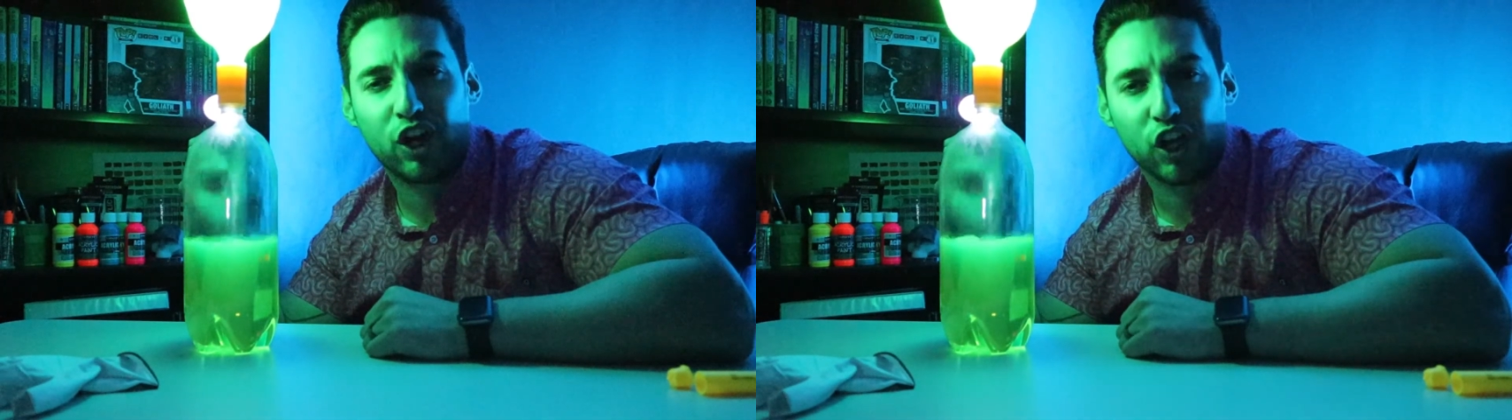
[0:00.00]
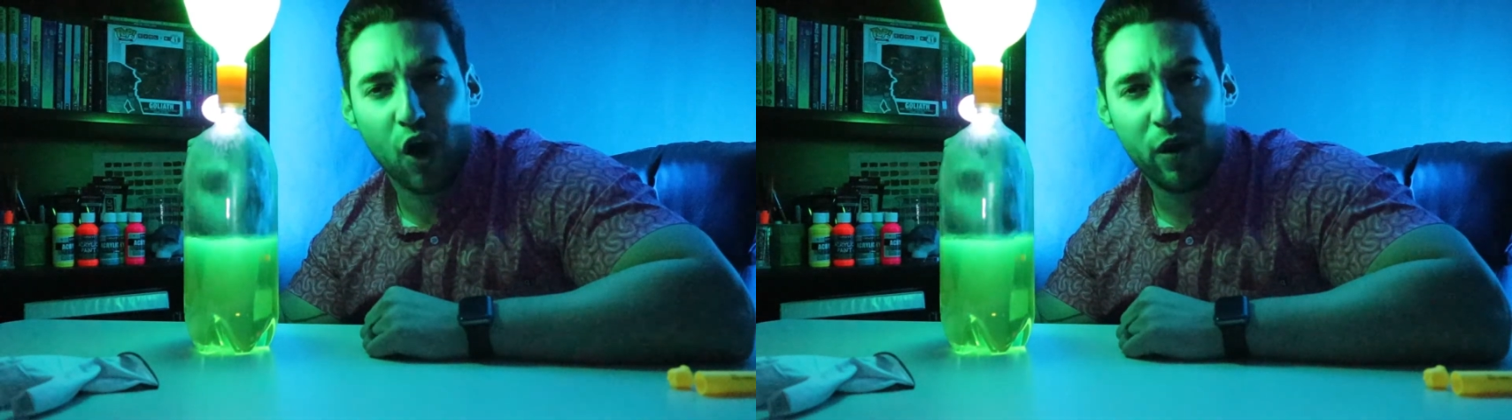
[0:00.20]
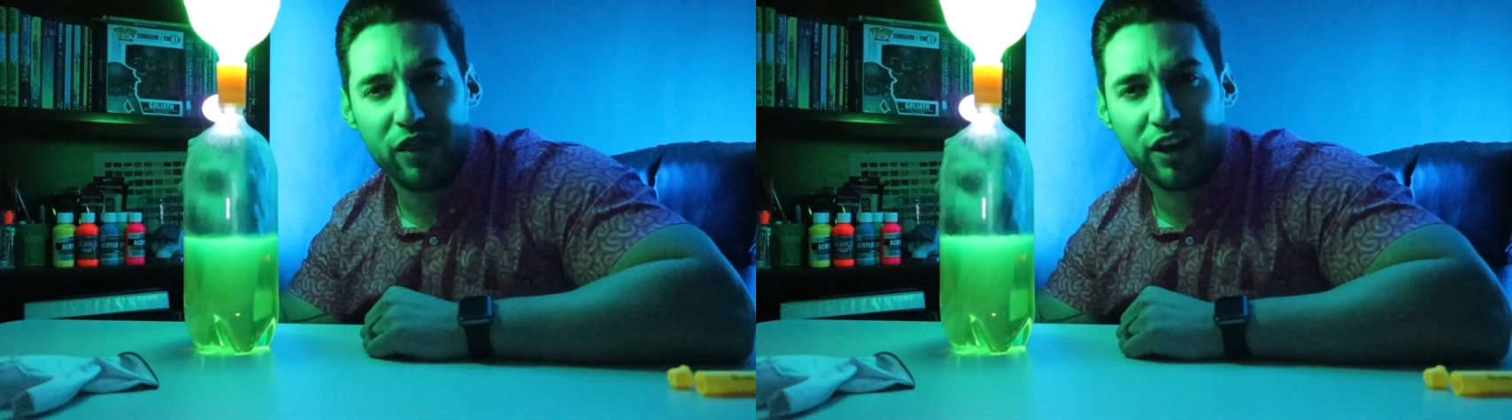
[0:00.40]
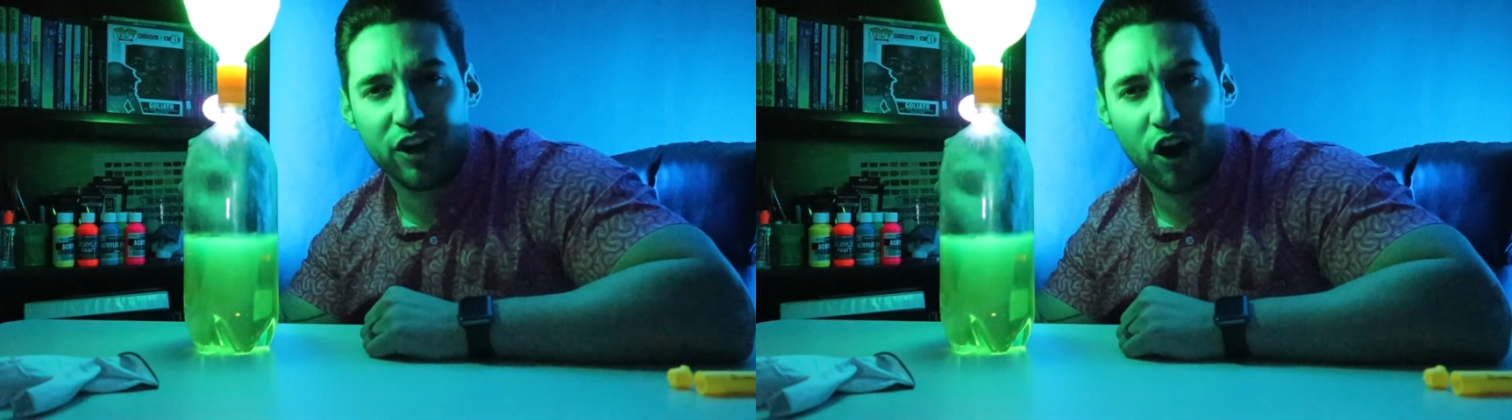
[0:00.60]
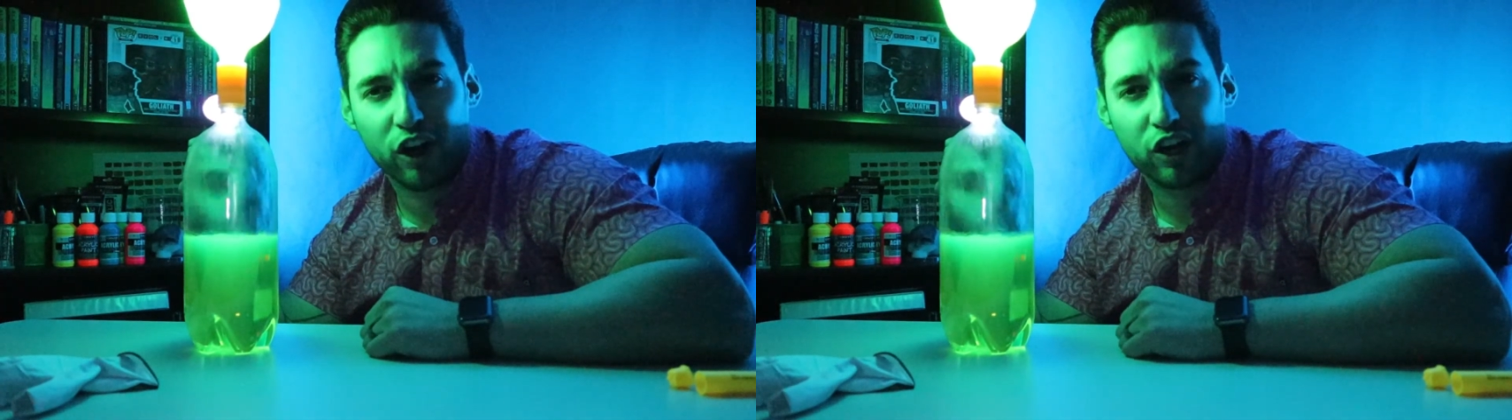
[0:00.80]

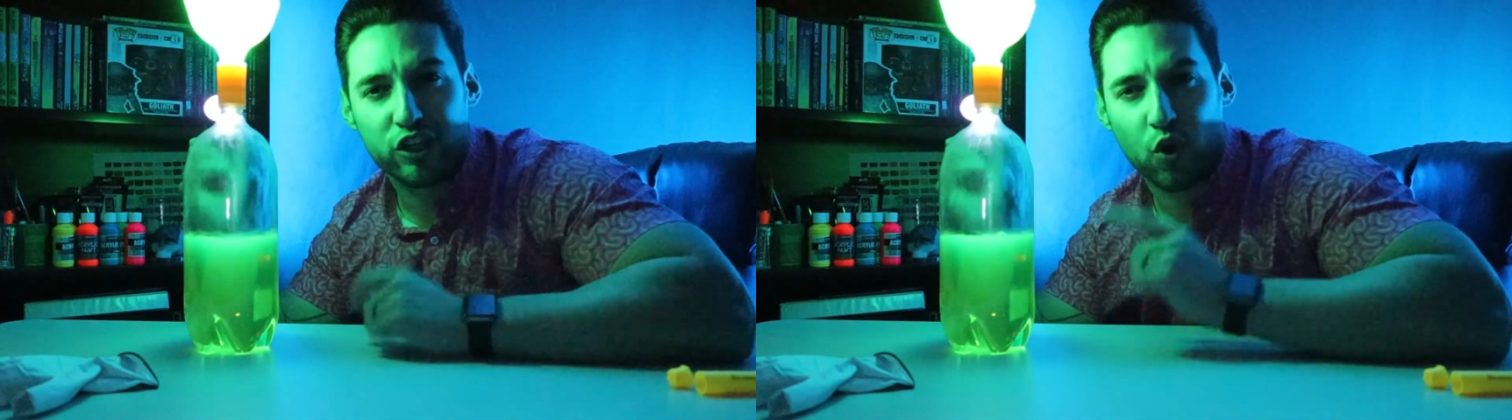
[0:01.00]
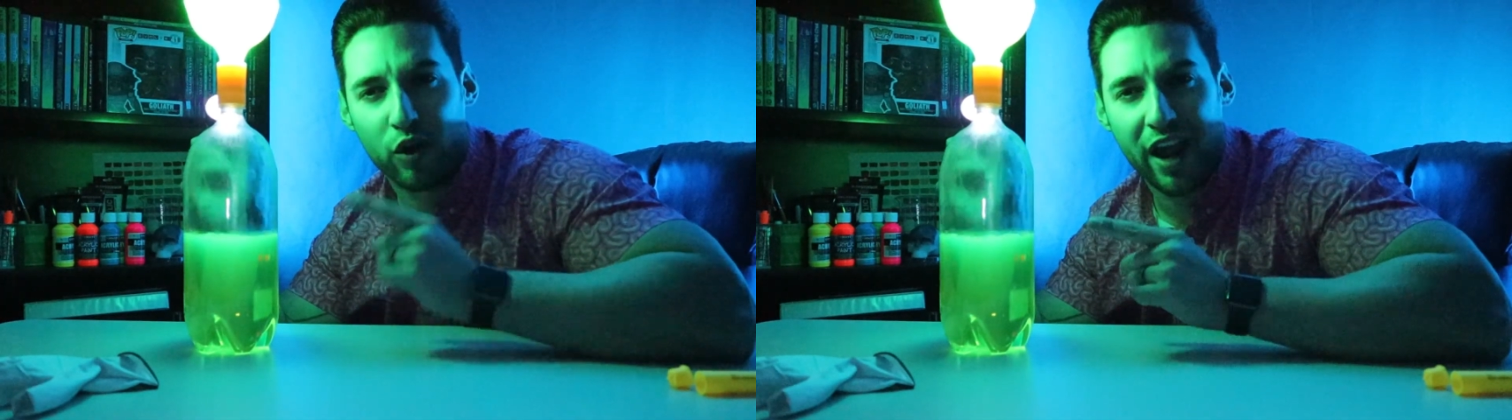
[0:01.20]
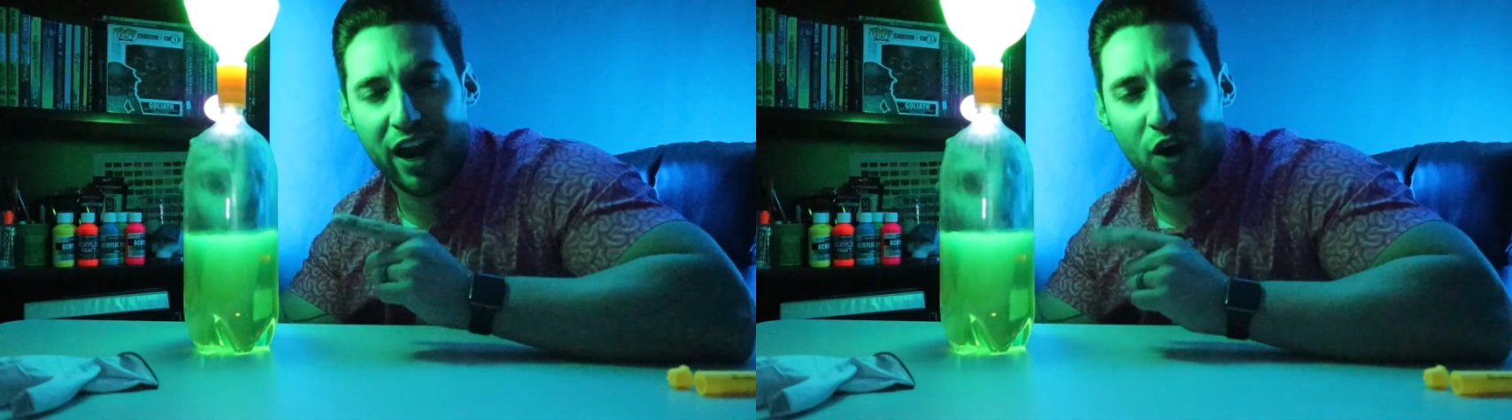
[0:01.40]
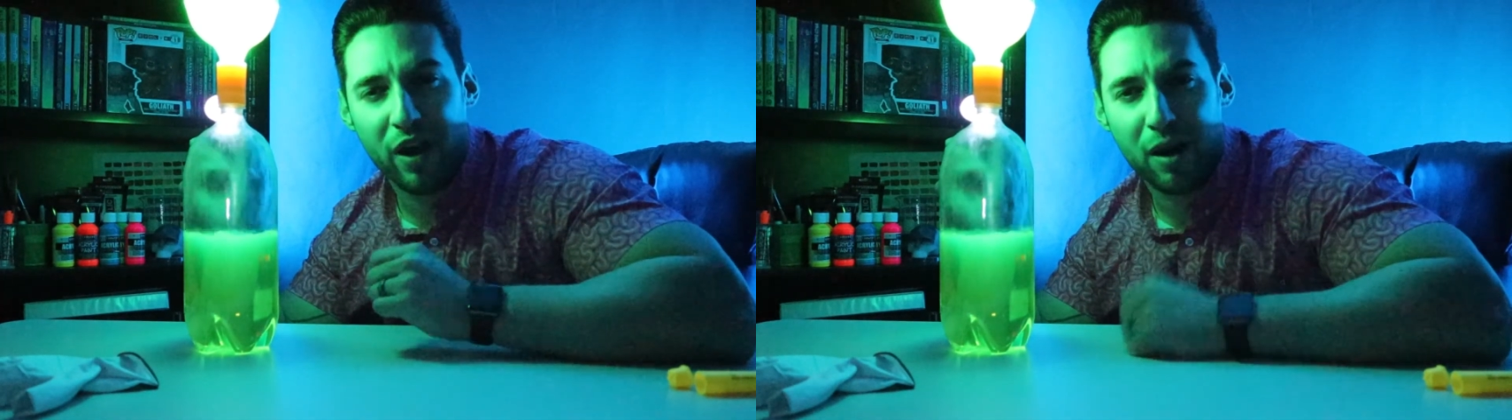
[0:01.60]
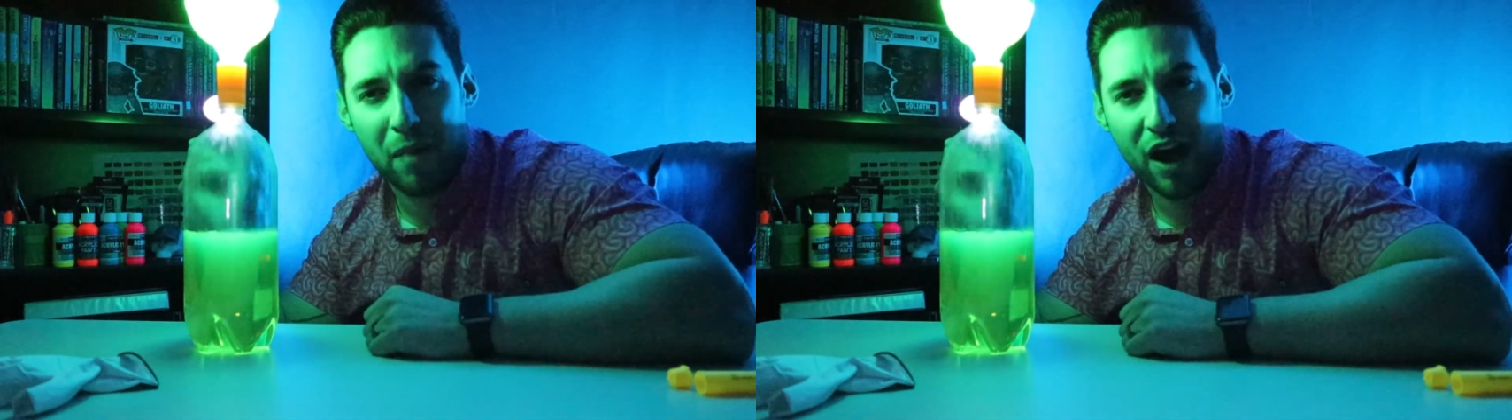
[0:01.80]
glow-in-the-dark tornado
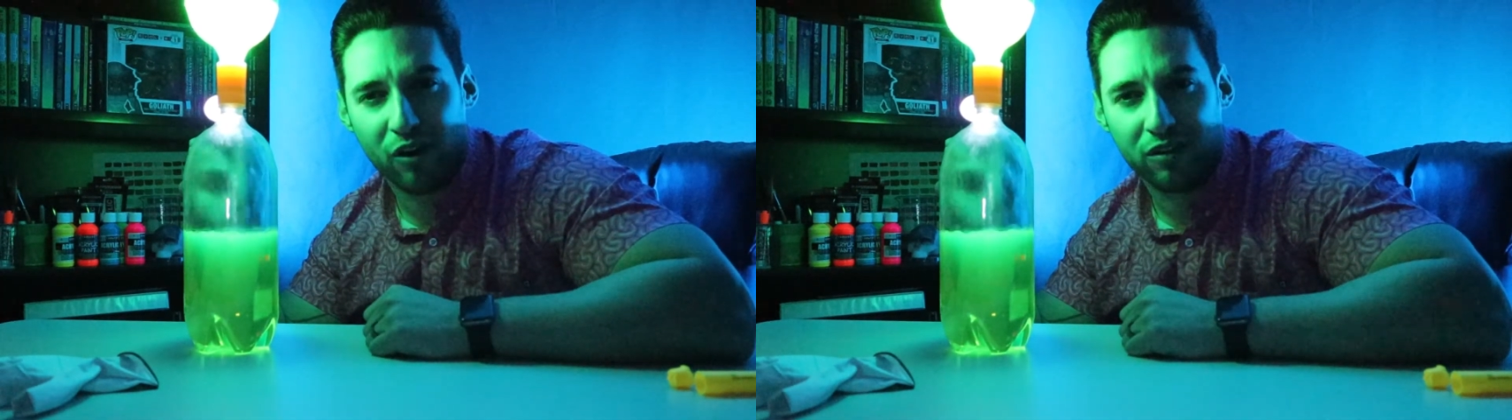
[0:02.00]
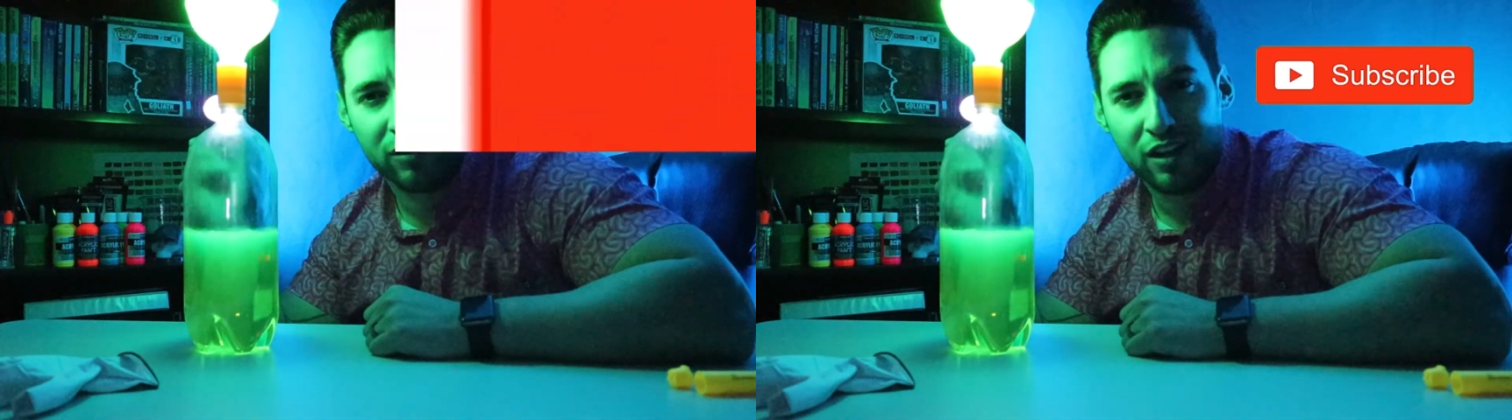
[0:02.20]
in a bottle.